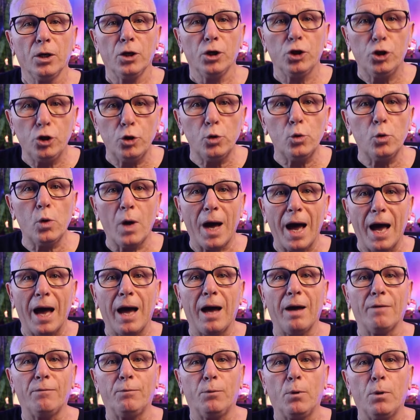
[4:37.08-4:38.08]
You
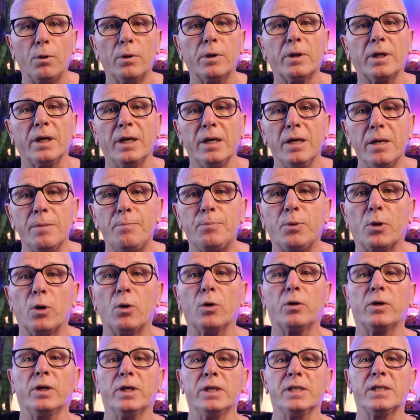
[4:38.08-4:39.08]
are work in the
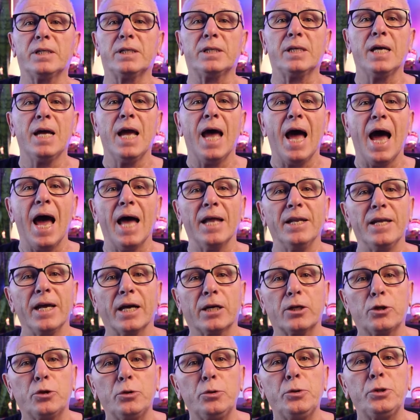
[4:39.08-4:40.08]
progress, and the
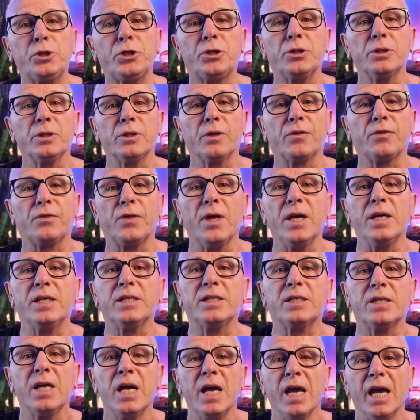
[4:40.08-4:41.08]
crucial
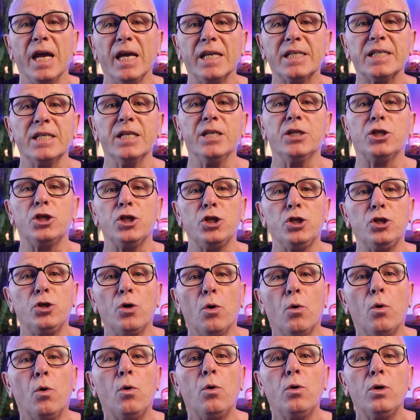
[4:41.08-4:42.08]
things isn't
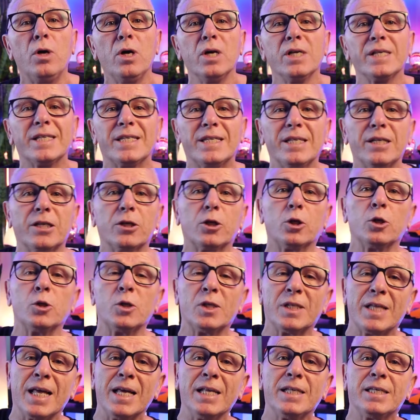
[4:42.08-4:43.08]
your
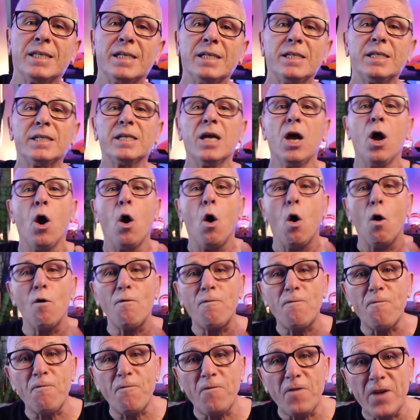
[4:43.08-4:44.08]
circumstances or
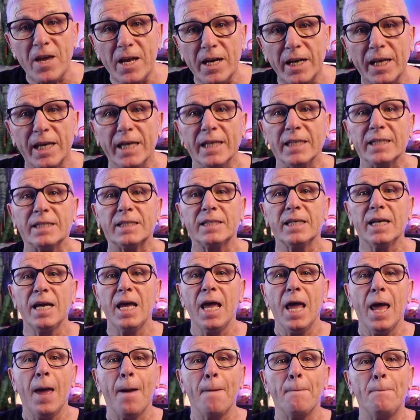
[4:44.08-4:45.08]
feelings,
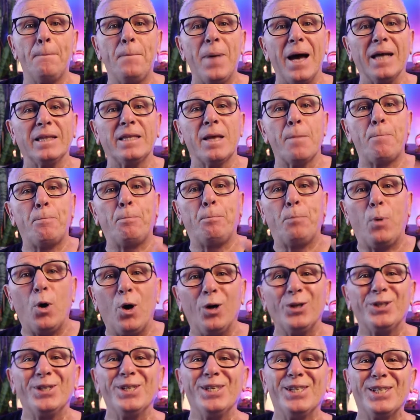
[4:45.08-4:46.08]
but the
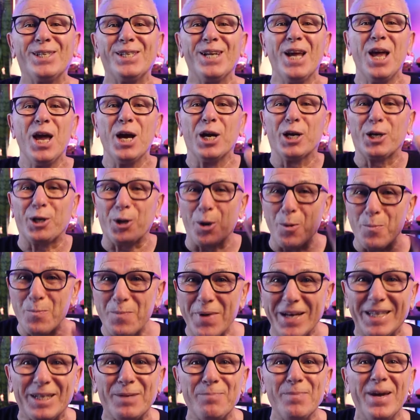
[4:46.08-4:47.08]
potter's
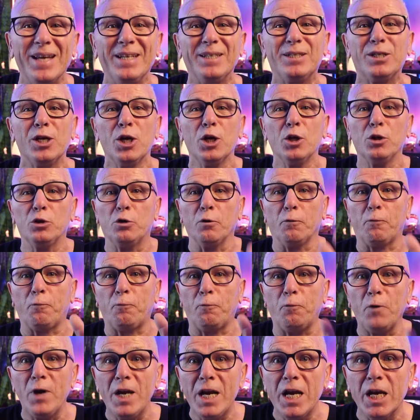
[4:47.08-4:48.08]
commitment to
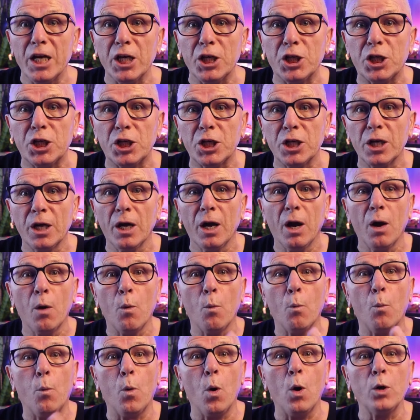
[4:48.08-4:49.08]
finish
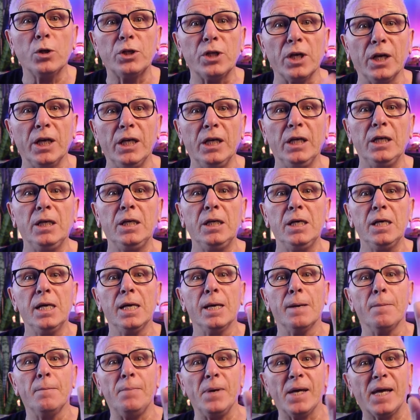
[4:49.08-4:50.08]
what he
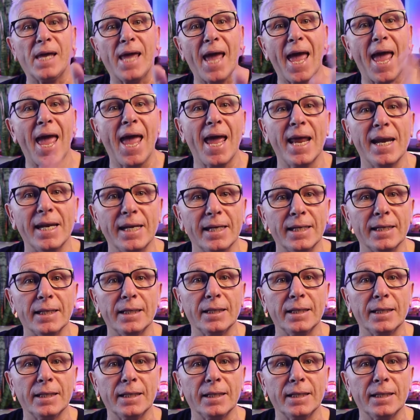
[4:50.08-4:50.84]
began.